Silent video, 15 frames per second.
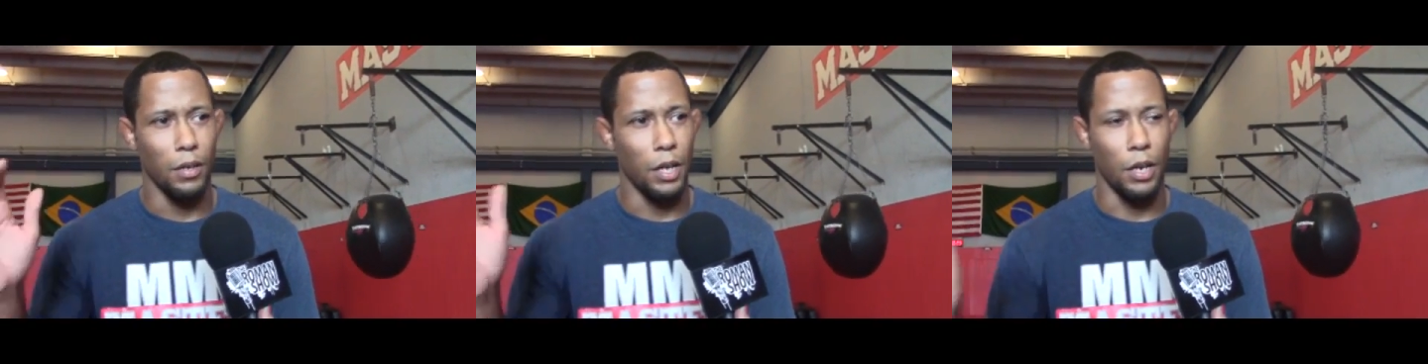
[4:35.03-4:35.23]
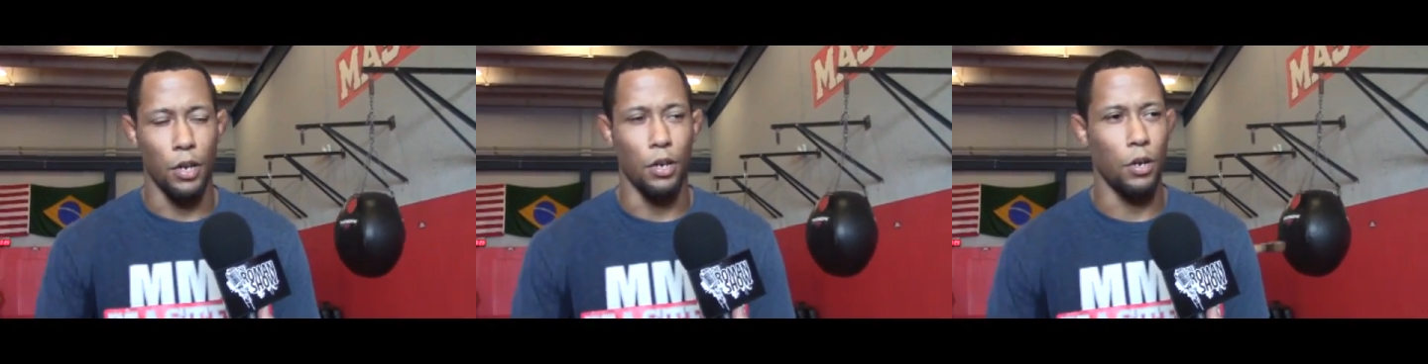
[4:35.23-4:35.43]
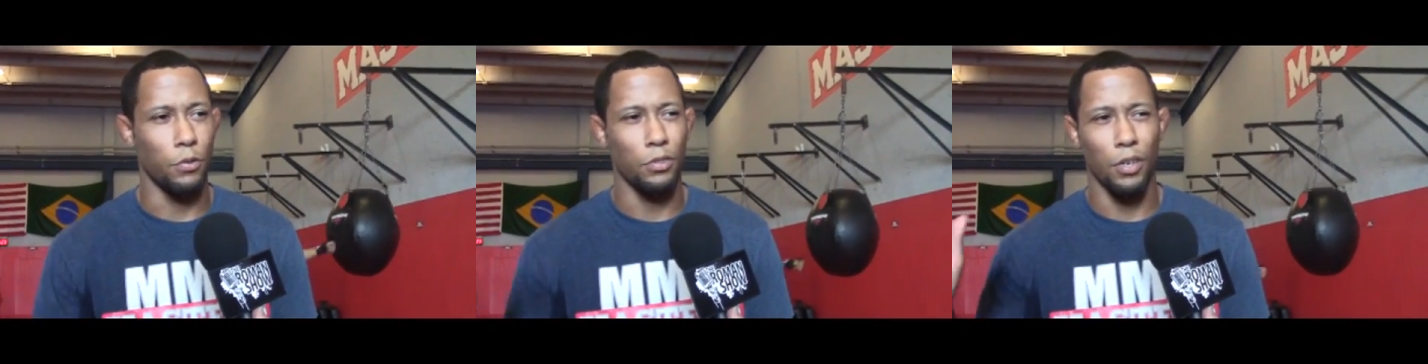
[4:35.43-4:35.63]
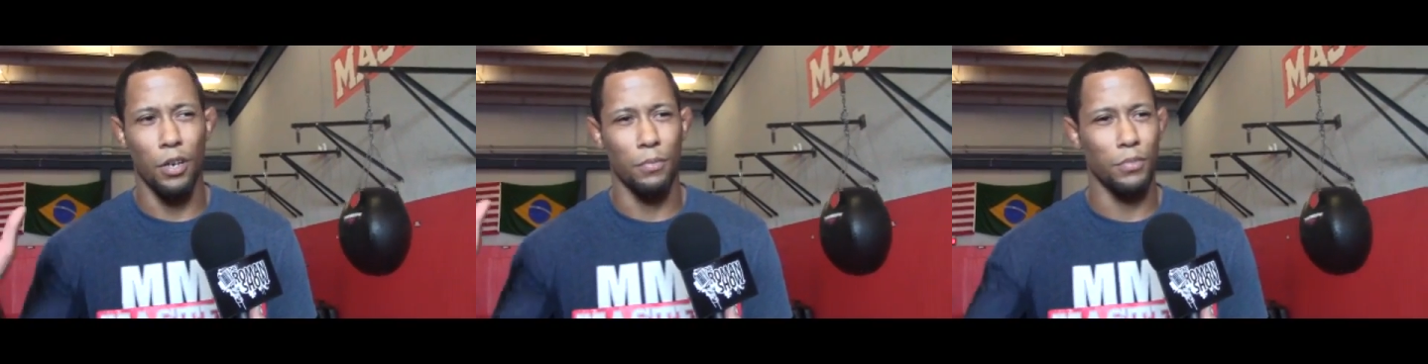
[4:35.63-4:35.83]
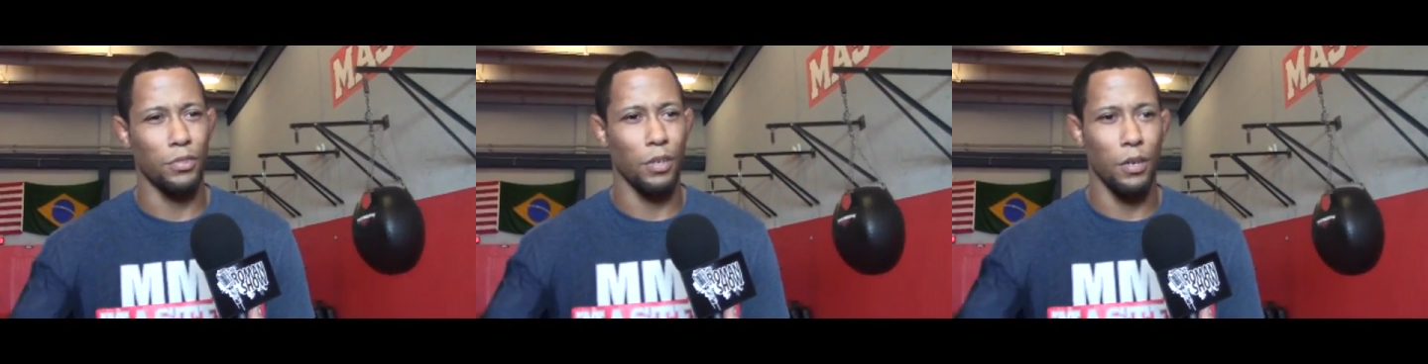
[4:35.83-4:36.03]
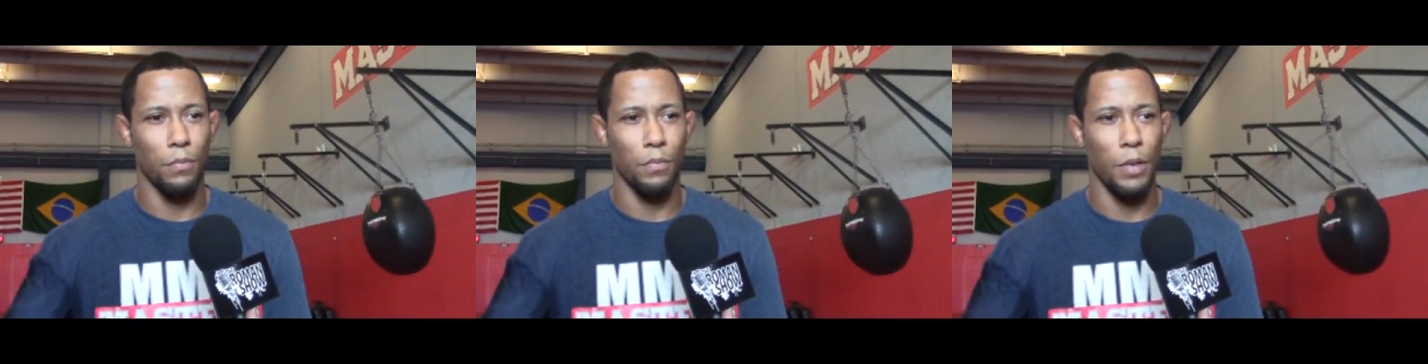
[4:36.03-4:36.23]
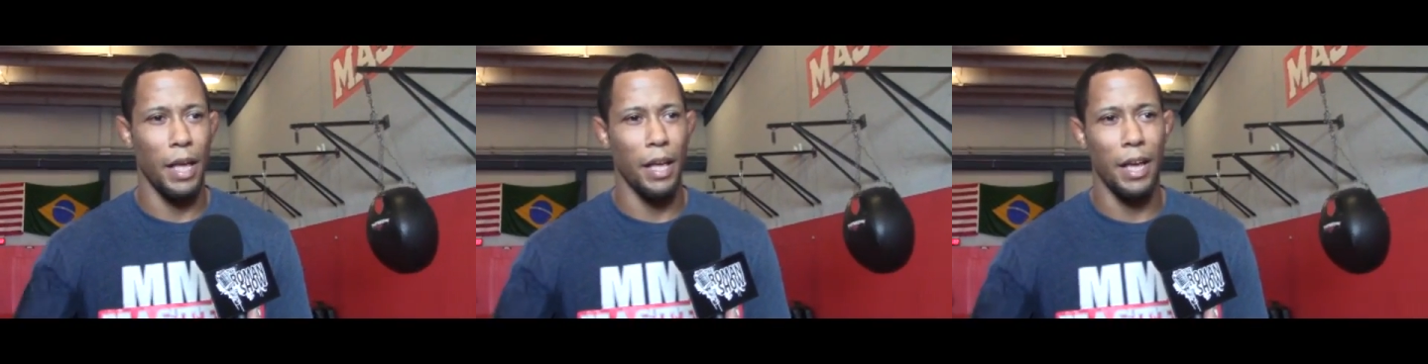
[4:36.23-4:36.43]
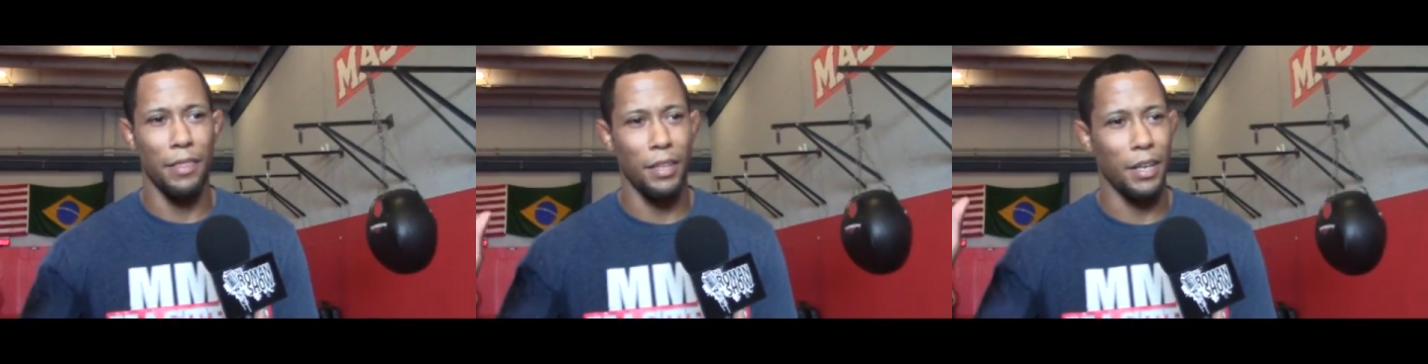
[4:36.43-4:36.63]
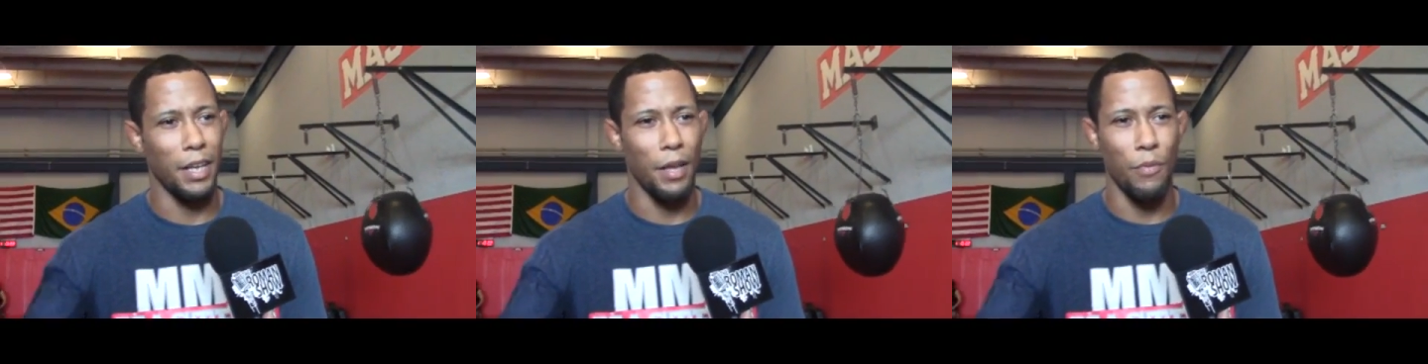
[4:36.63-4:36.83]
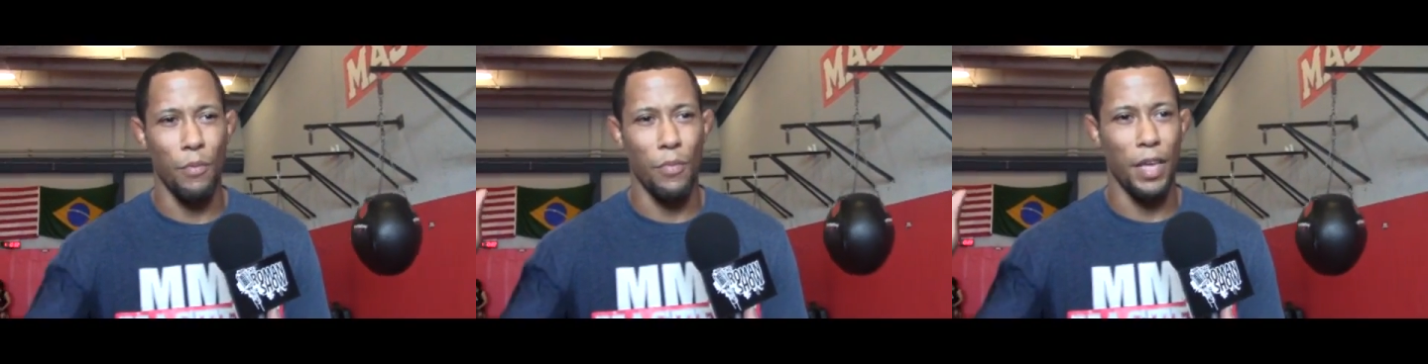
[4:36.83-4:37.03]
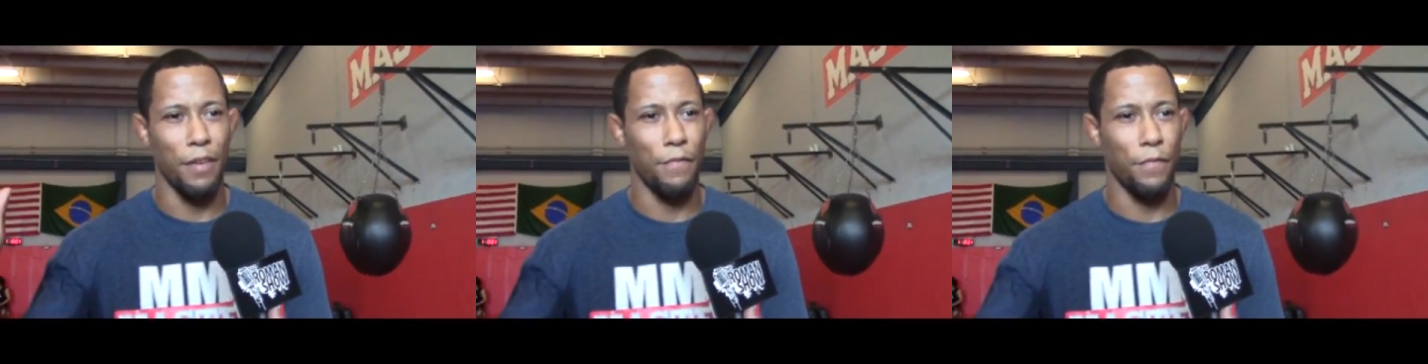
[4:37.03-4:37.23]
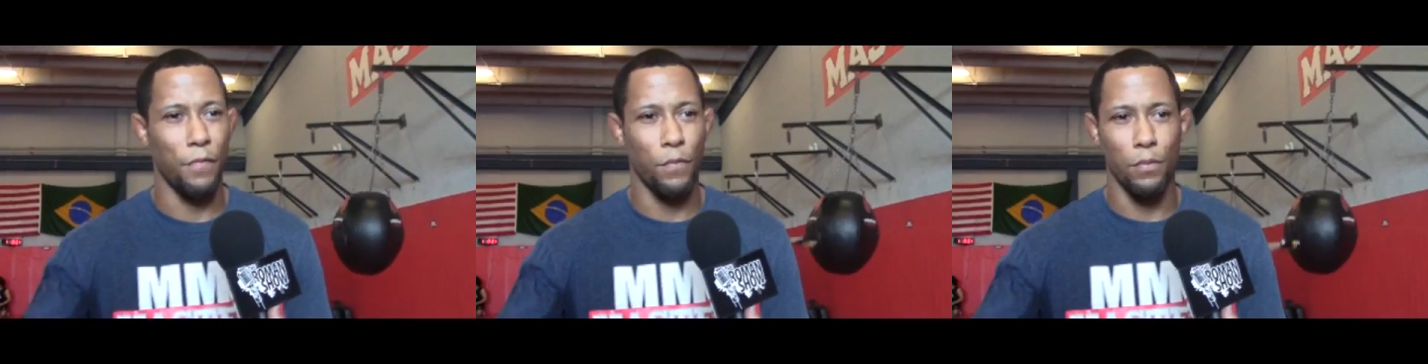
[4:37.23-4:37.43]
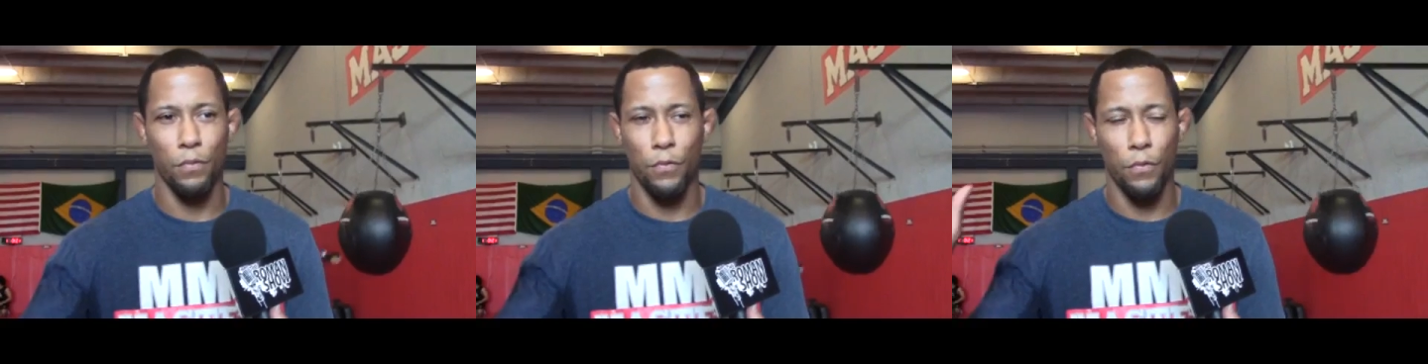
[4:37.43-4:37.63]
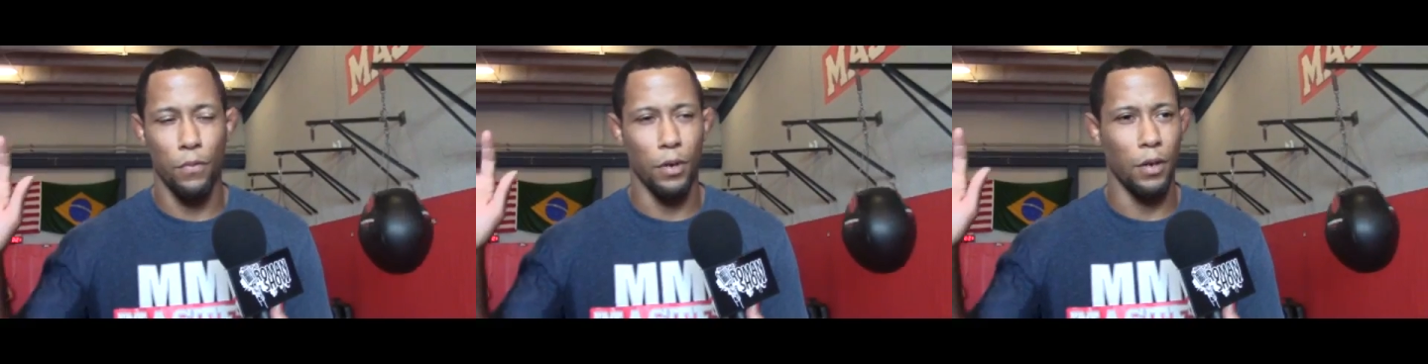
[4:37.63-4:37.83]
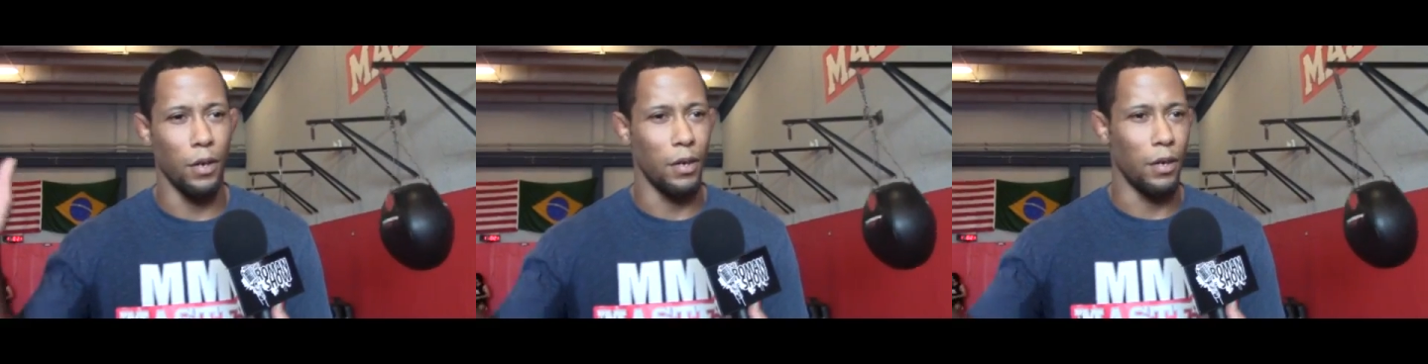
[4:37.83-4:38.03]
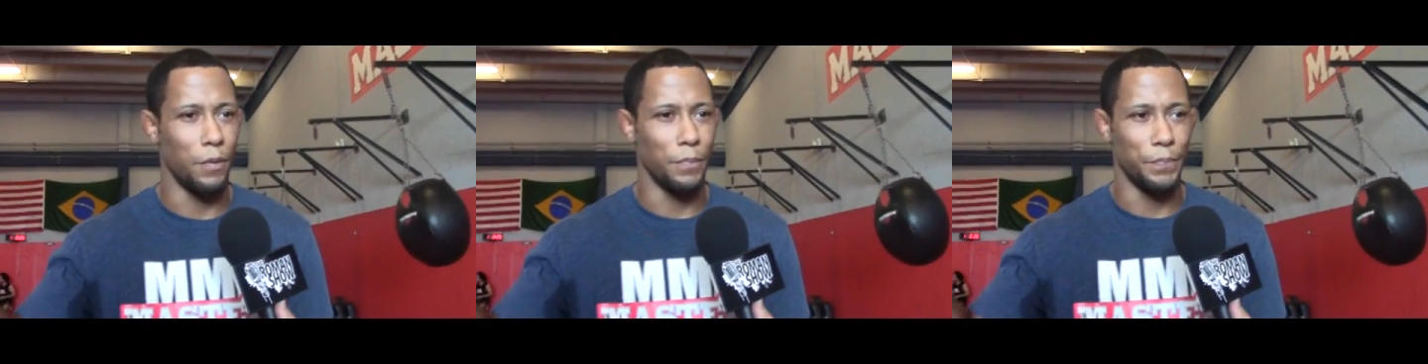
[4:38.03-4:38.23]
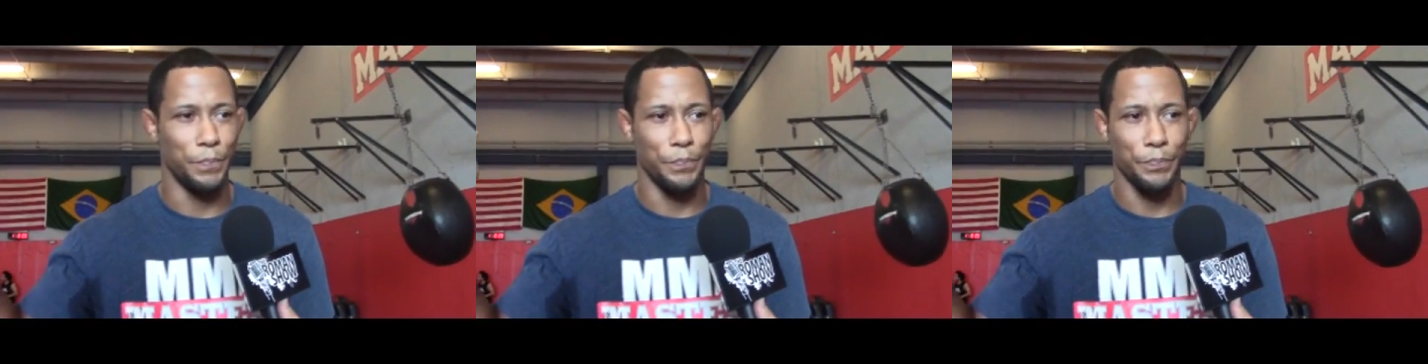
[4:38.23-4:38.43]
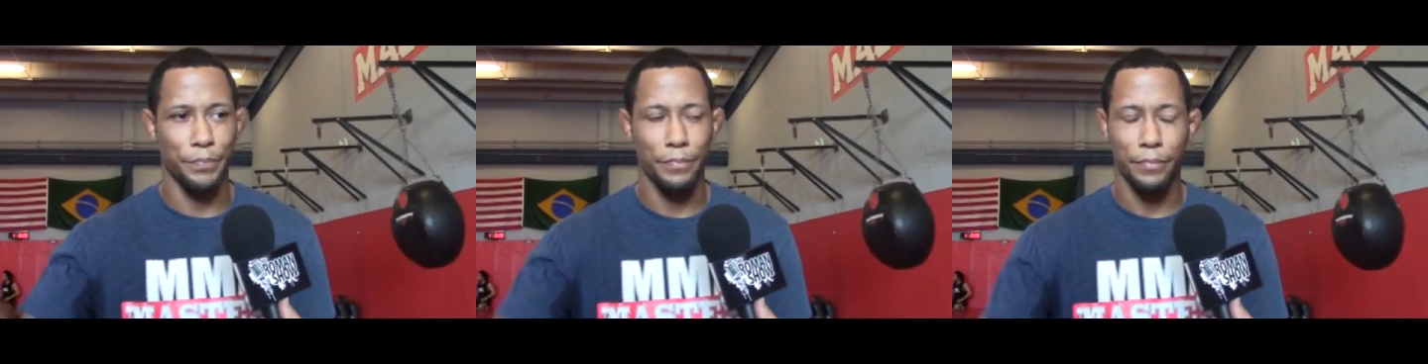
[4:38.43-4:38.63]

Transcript: I don't know, some, some I think M M A, um,